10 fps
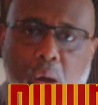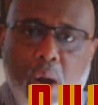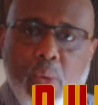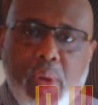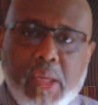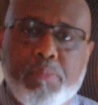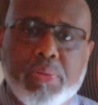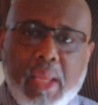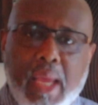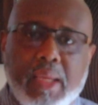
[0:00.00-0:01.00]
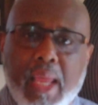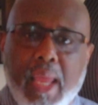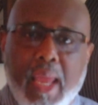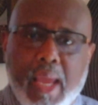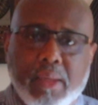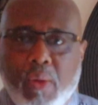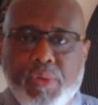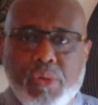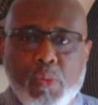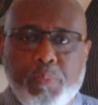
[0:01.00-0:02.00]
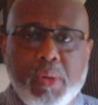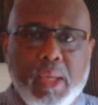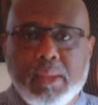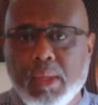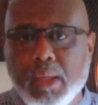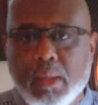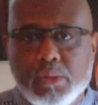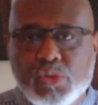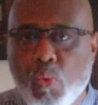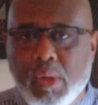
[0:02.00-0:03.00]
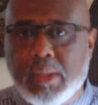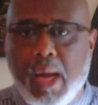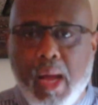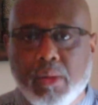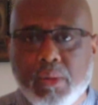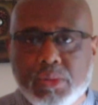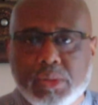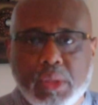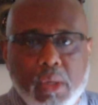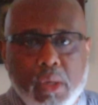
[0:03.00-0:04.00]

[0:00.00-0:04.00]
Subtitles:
Already plan ahead. Whether you put $20,